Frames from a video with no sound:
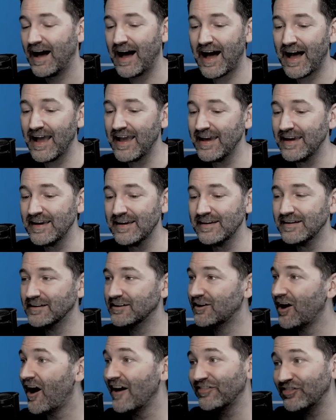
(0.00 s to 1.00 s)
I
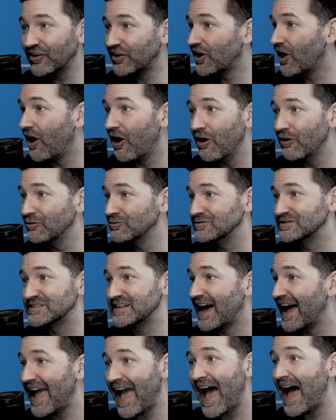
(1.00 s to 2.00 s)
got the
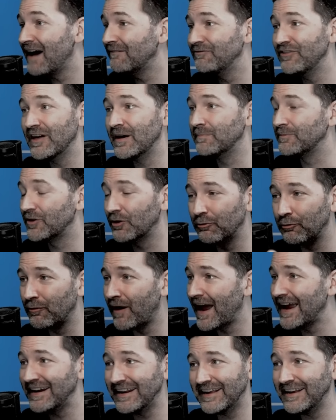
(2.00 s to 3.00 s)
codes. I have them. They're
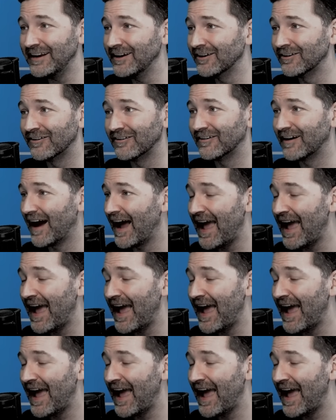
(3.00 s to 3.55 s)
right here.